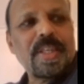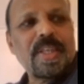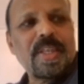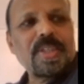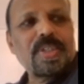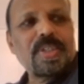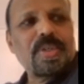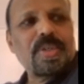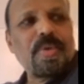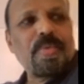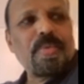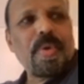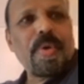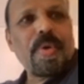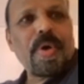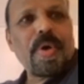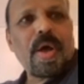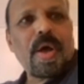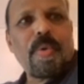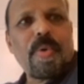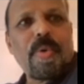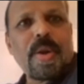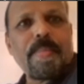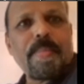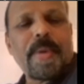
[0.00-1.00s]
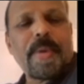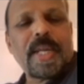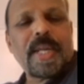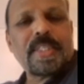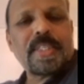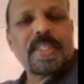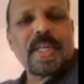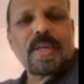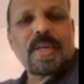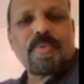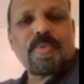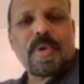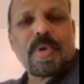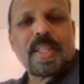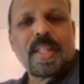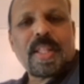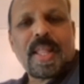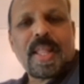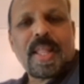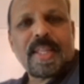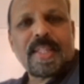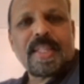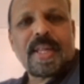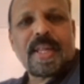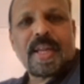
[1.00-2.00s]
So our mindset was
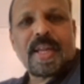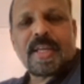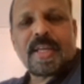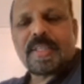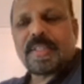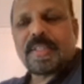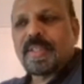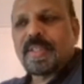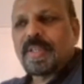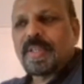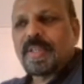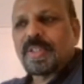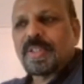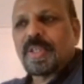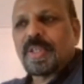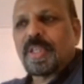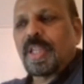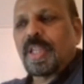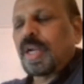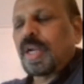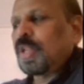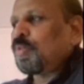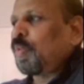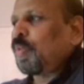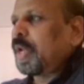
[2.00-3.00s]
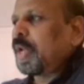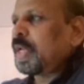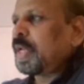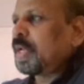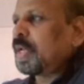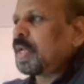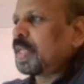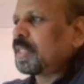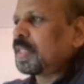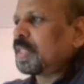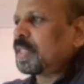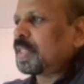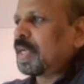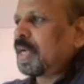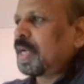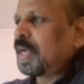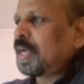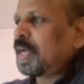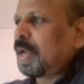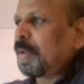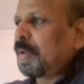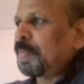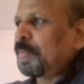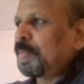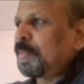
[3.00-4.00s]
like that. So that is one incident
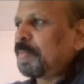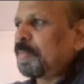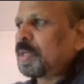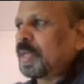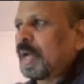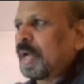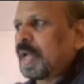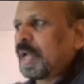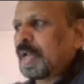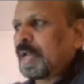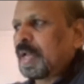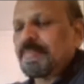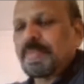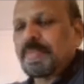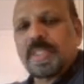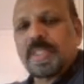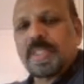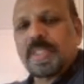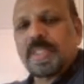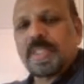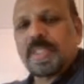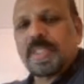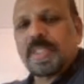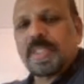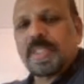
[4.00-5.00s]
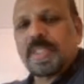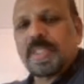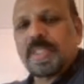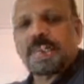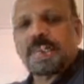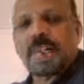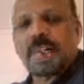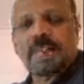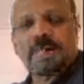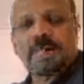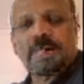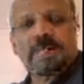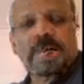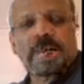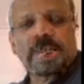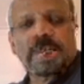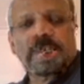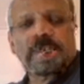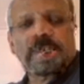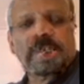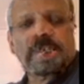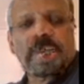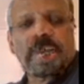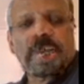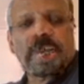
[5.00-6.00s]
about RMC which has
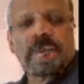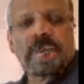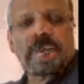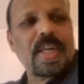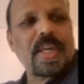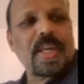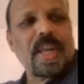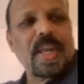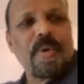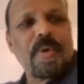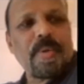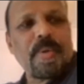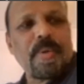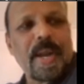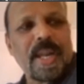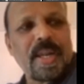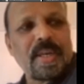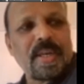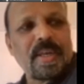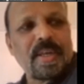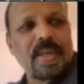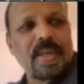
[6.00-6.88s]
registered in our mind.